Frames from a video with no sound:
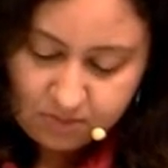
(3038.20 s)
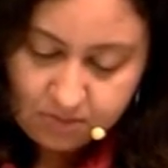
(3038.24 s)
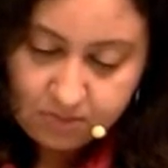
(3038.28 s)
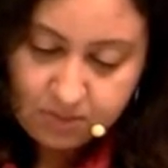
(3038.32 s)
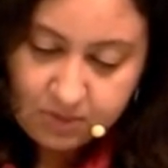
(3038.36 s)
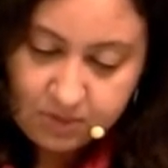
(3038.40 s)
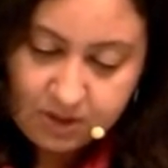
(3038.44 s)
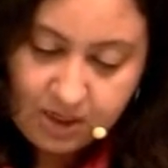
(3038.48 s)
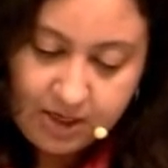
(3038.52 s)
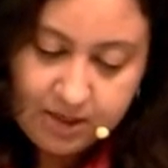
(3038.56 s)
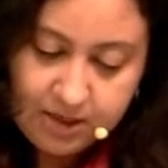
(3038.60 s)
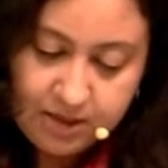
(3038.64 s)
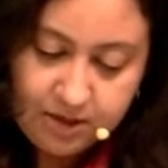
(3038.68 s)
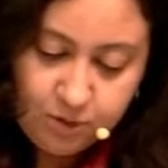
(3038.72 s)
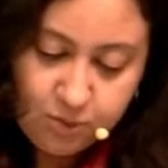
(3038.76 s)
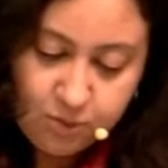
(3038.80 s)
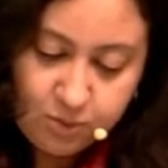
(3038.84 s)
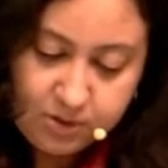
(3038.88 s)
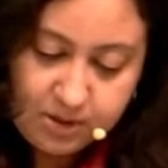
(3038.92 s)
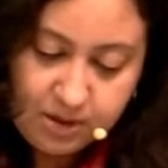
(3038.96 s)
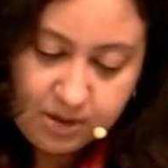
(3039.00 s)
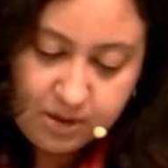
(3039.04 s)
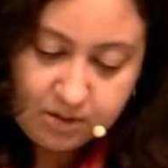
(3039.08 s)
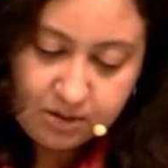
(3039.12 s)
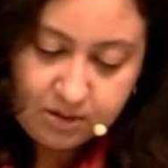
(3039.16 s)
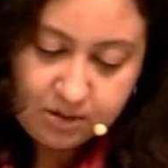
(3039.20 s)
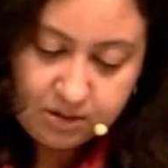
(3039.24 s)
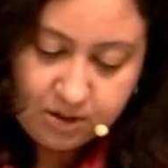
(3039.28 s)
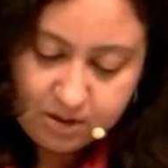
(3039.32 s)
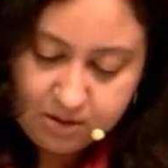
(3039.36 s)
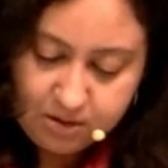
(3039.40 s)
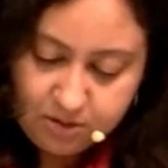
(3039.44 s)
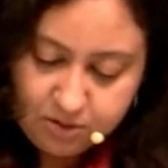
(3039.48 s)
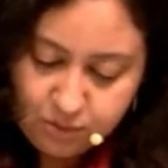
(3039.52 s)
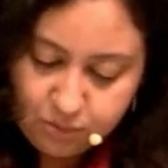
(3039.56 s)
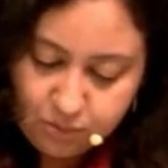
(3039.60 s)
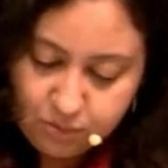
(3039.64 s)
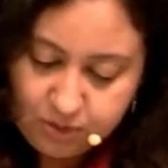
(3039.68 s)
I'll use another
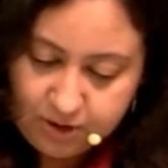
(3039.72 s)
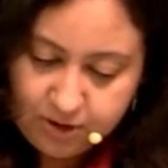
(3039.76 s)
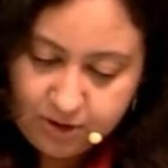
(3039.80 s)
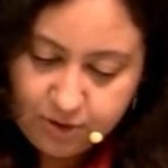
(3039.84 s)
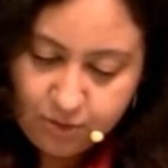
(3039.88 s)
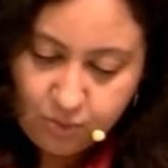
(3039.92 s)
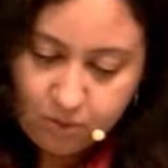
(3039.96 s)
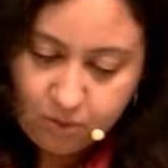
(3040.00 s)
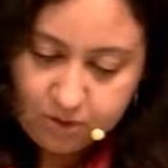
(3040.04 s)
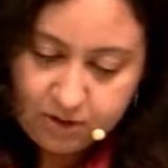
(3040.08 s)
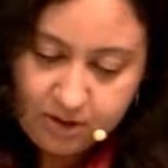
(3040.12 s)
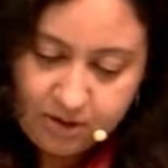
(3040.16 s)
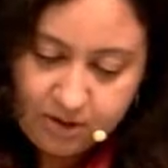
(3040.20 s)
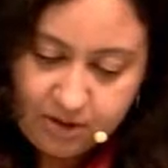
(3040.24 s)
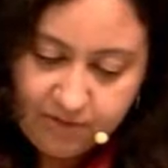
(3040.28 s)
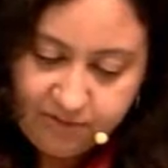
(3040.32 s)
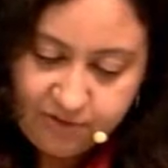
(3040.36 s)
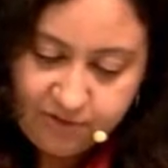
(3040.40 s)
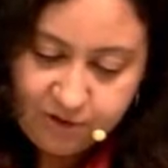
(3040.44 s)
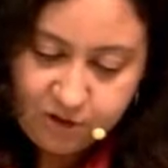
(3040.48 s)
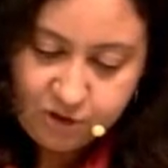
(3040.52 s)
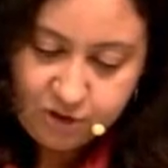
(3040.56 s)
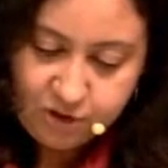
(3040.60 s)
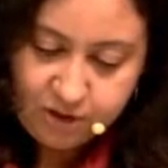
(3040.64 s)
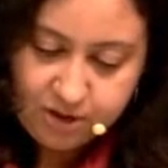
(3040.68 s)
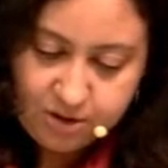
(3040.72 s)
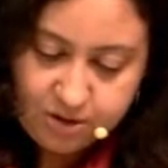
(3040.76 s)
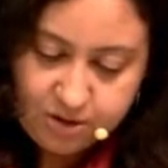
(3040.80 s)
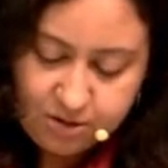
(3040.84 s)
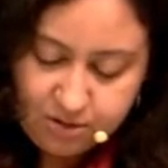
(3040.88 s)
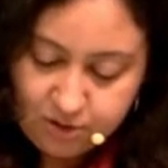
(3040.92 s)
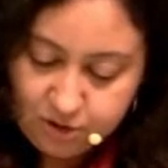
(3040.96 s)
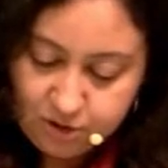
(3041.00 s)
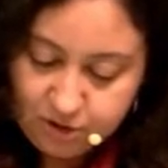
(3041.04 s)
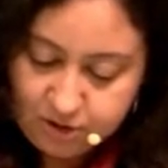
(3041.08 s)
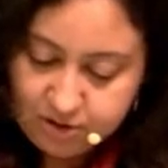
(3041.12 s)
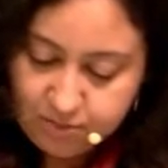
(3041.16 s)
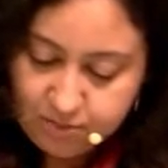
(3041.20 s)
color so that you all can differentiate.
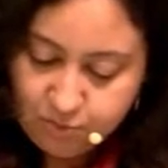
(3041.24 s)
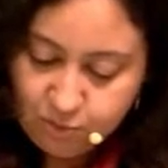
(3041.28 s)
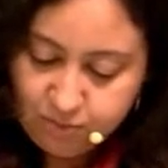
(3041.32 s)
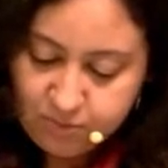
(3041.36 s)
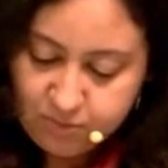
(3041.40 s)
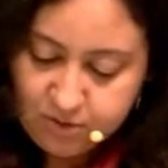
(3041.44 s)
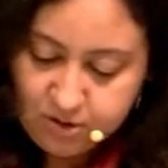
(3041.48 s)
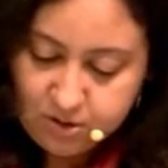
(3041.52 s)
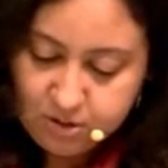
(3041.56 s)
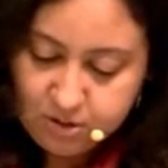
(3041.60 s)
Just a moment.